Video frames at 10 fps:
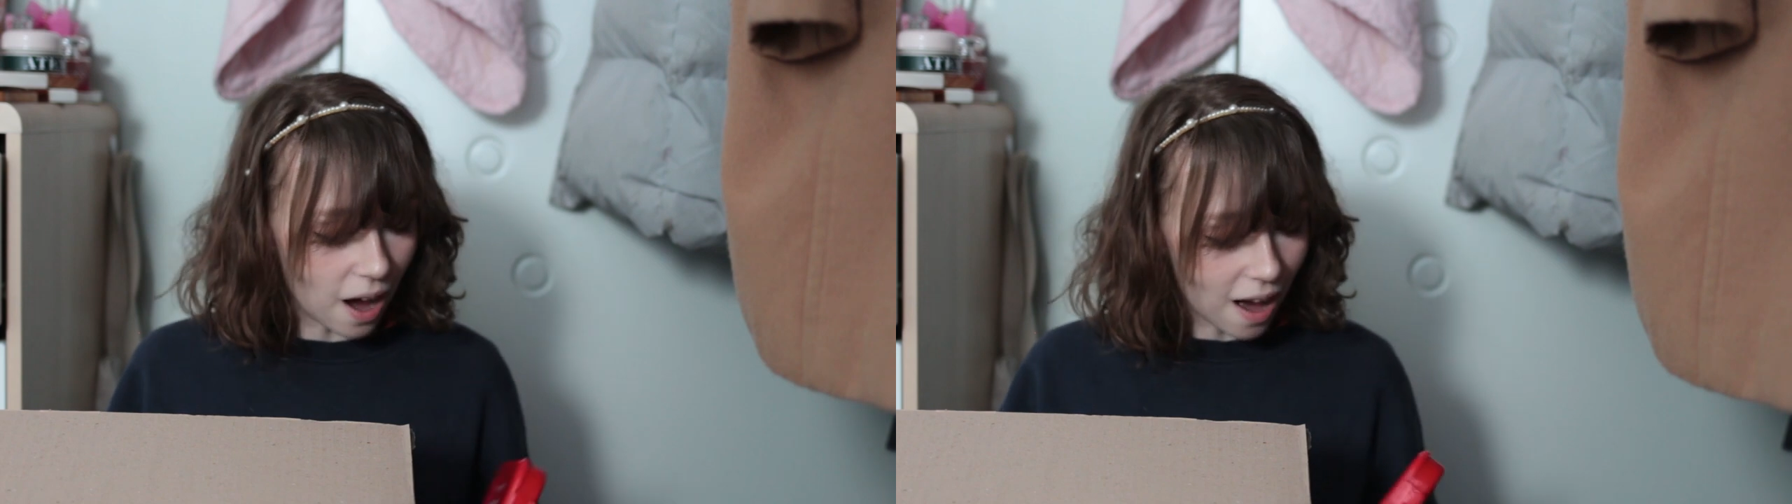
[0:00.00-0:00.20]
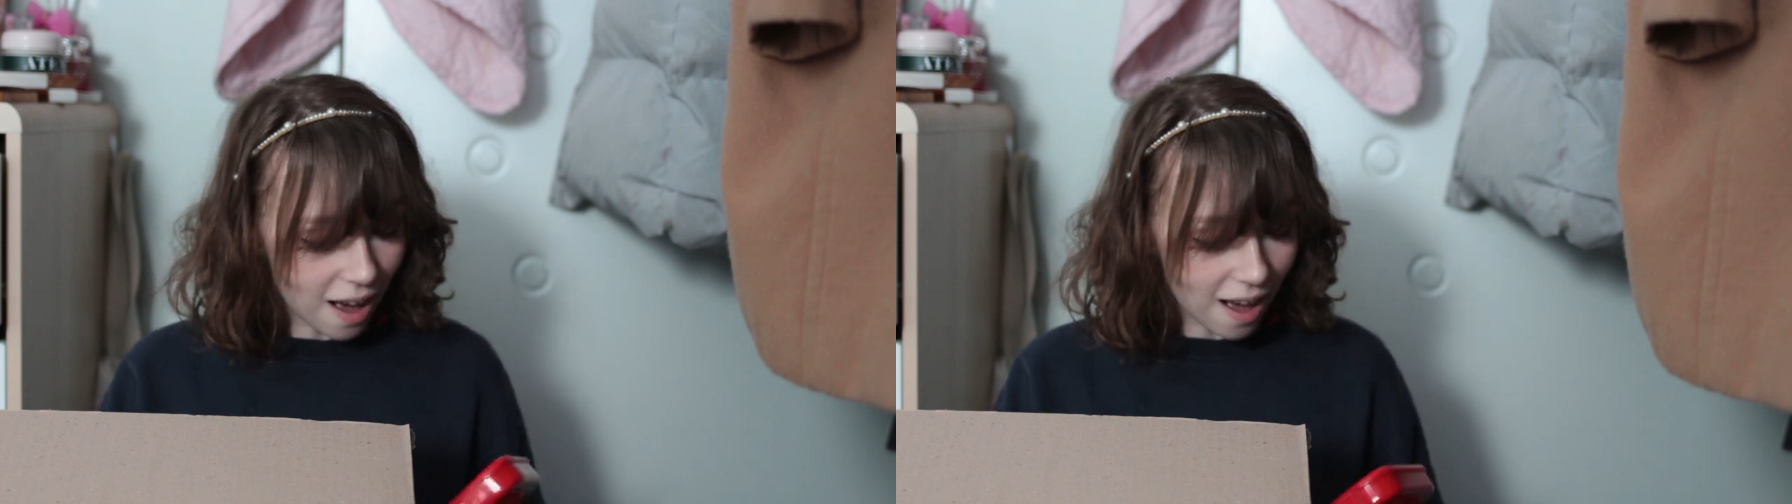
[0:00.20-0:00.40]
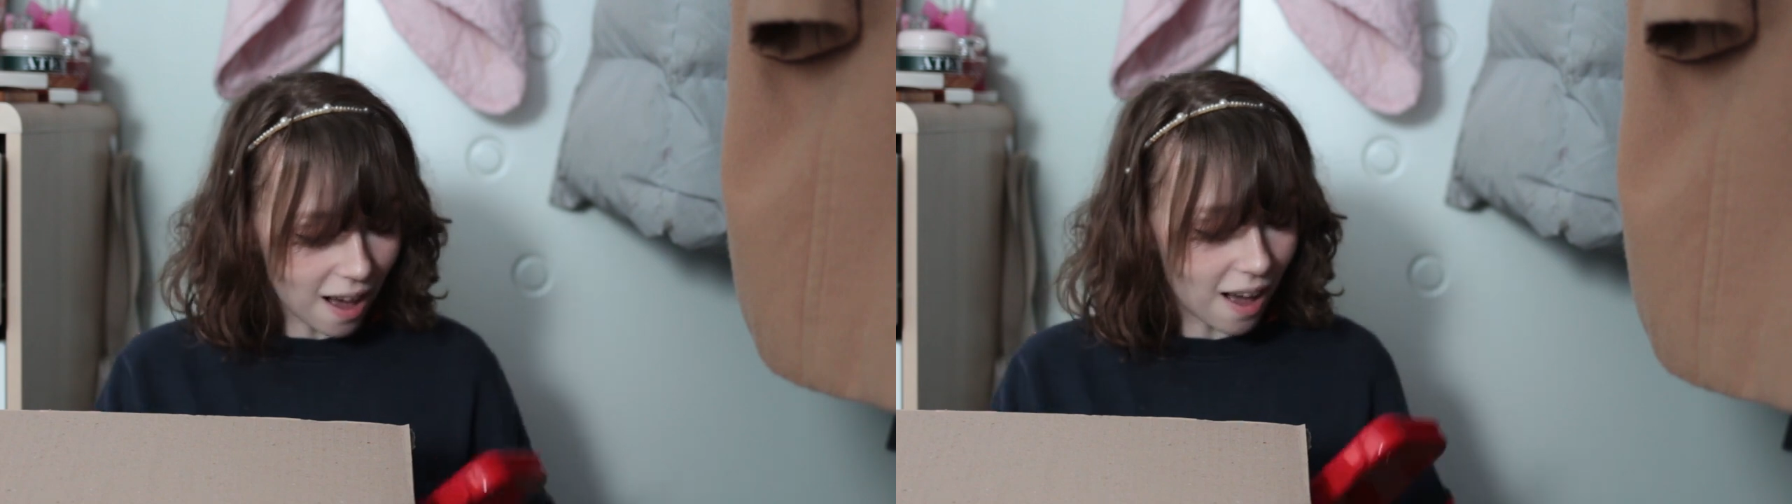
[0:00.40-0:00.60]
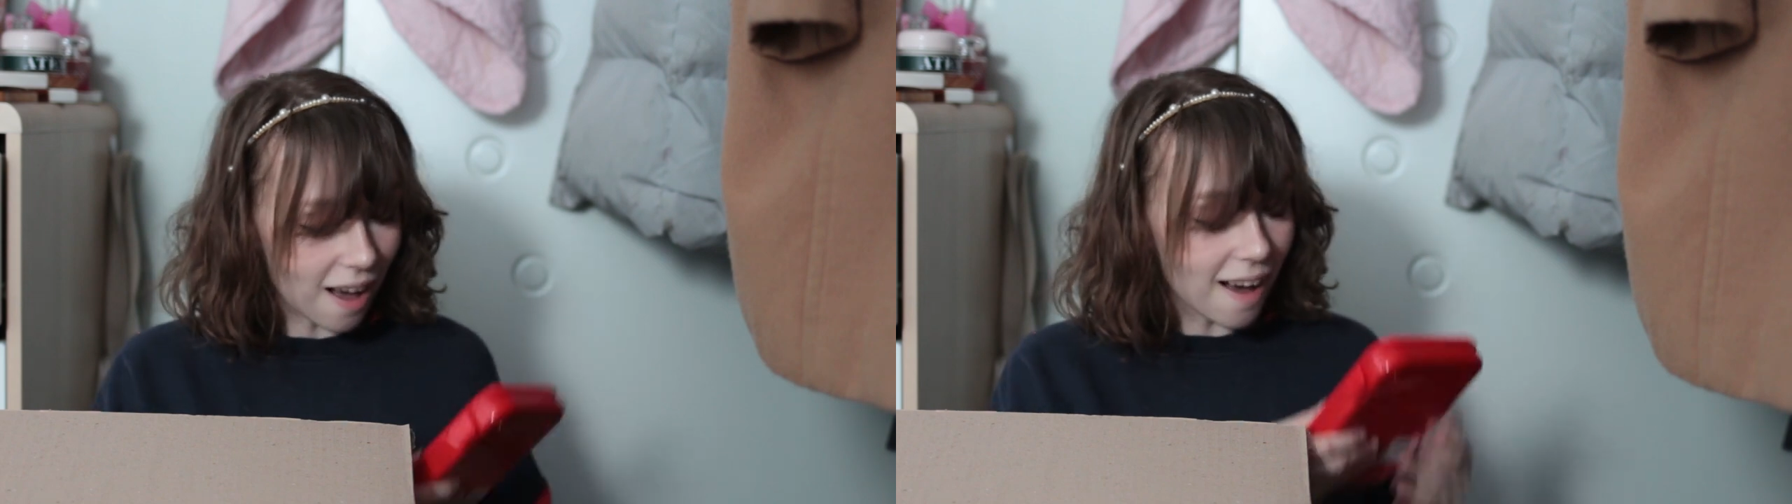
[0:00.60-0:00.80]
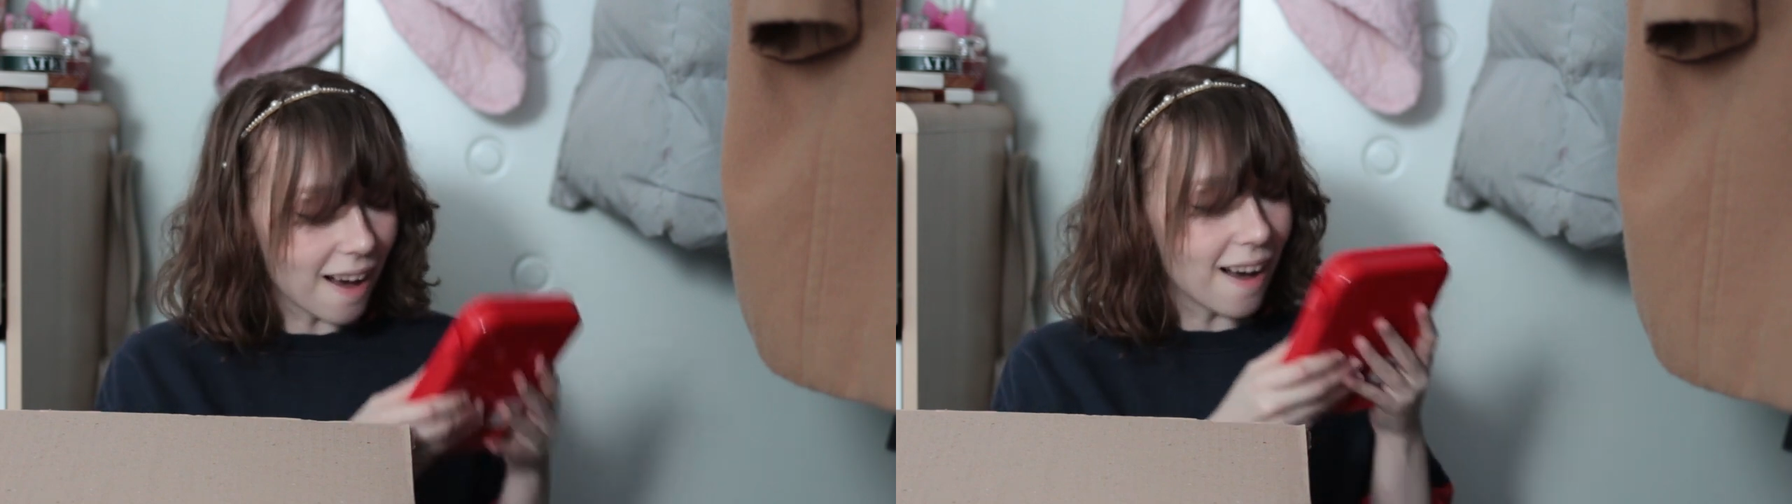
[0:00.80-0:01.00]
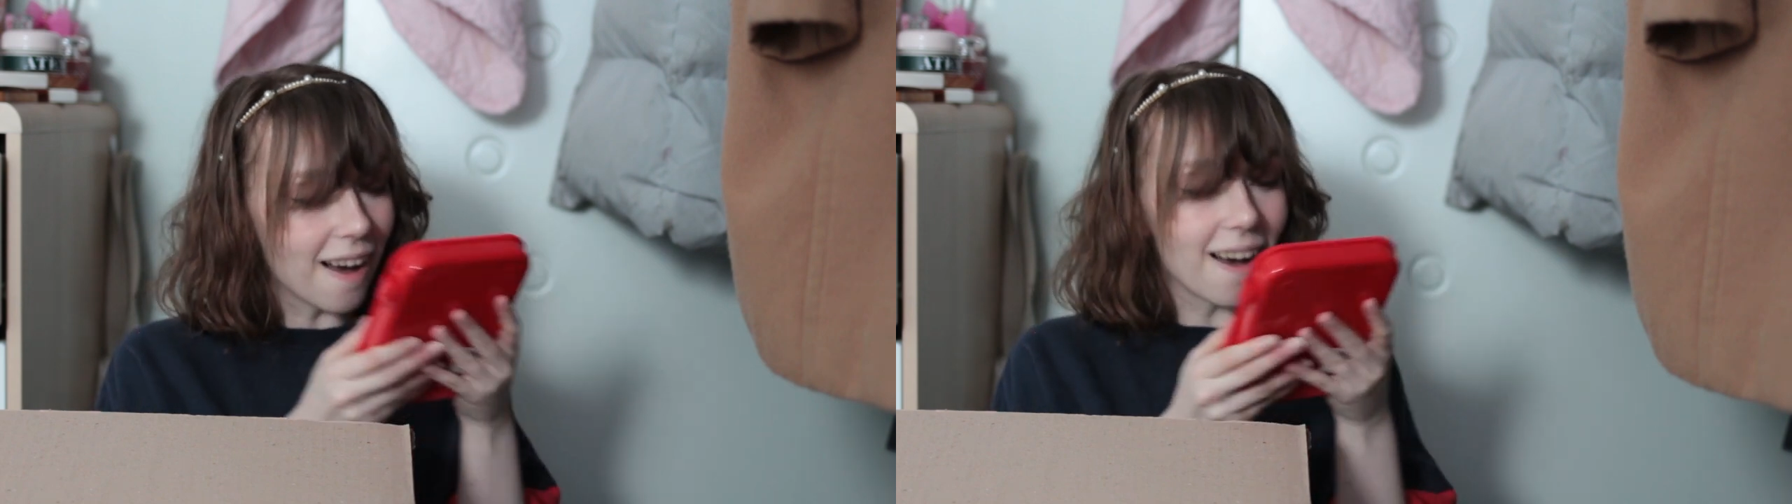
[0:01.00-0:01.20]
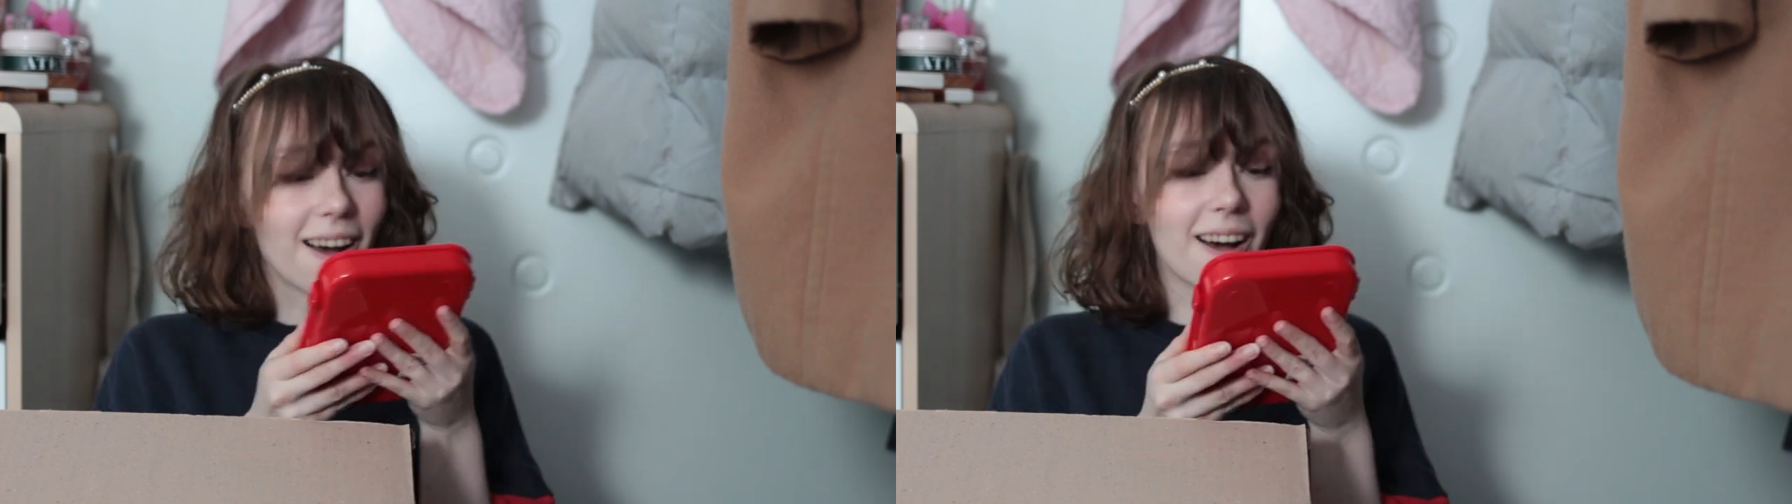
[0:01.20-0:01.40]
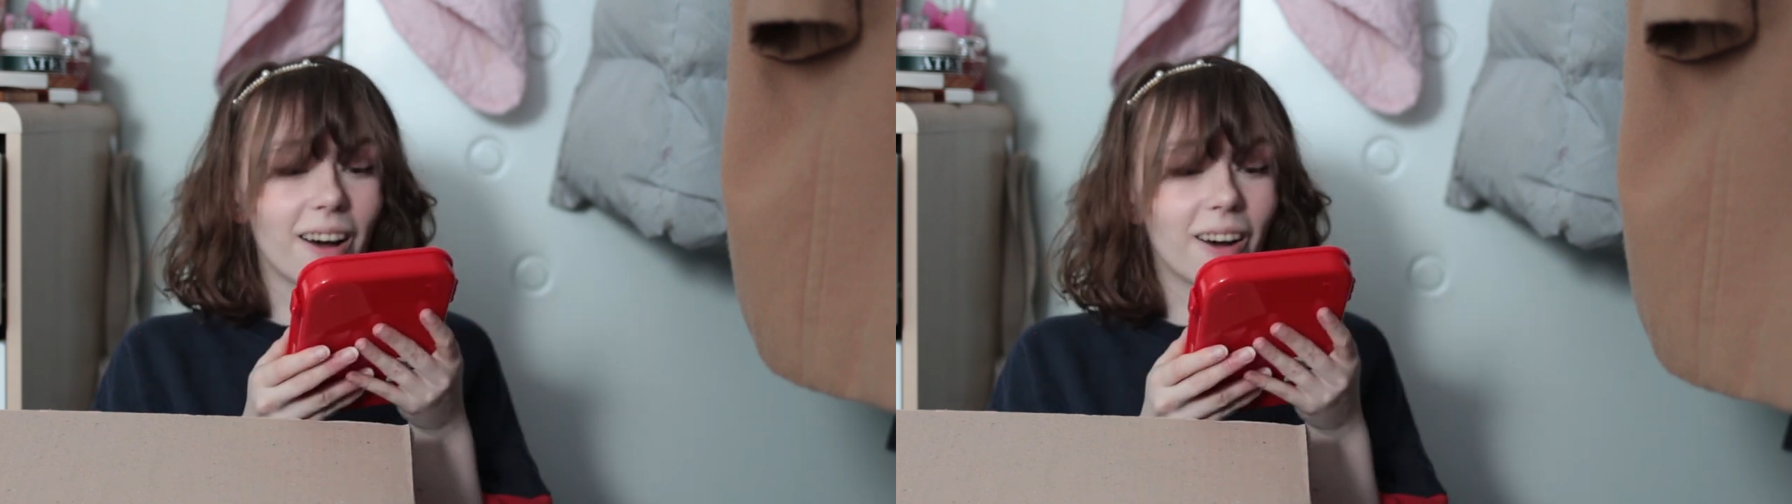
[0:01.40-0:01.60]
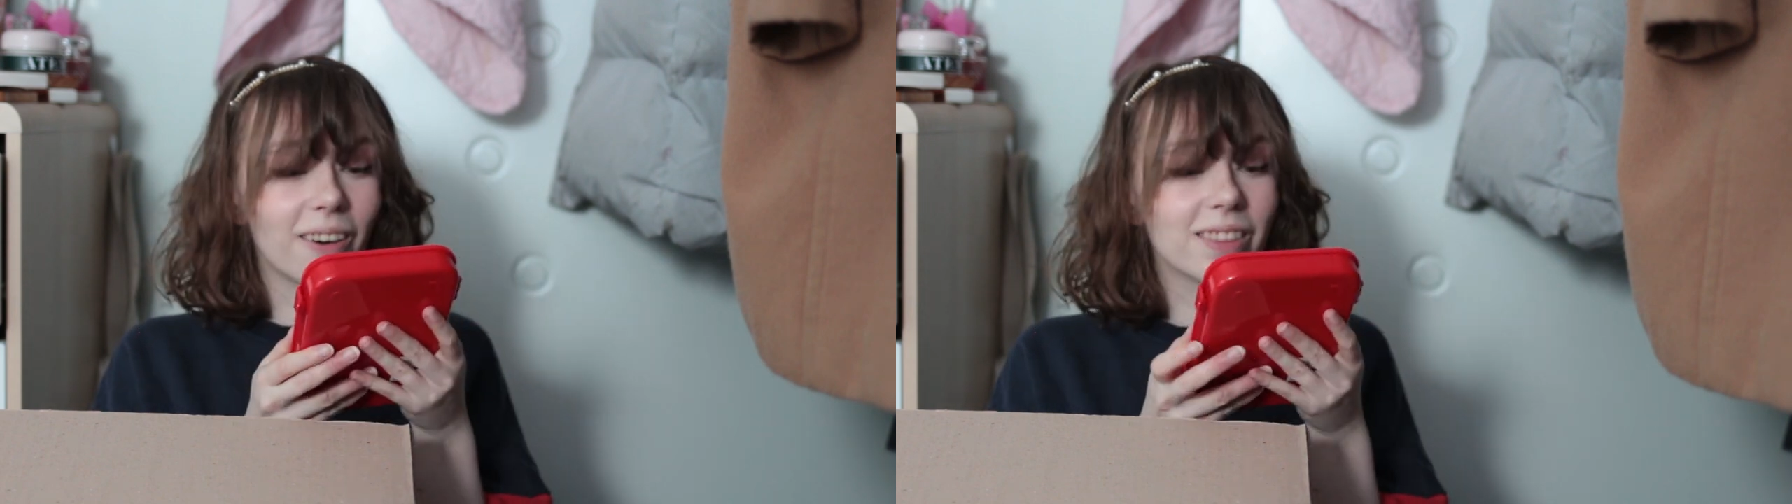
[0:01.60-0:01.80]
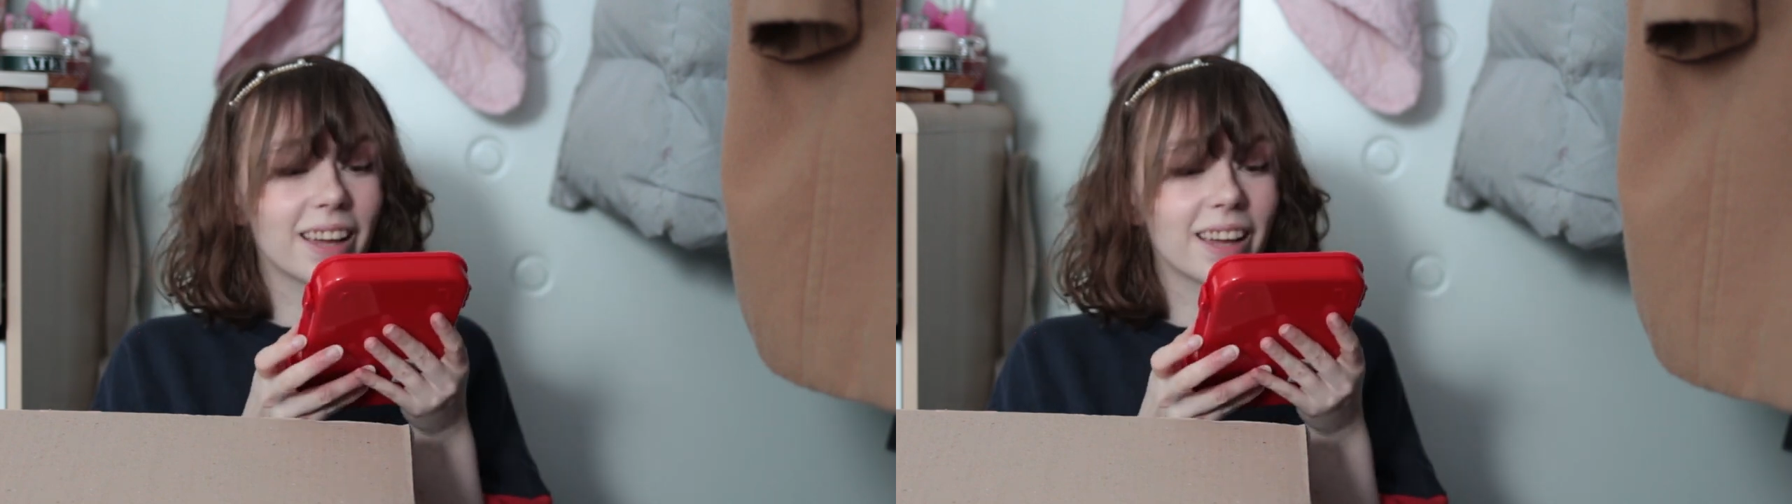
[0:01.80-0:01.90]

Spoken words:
Oh,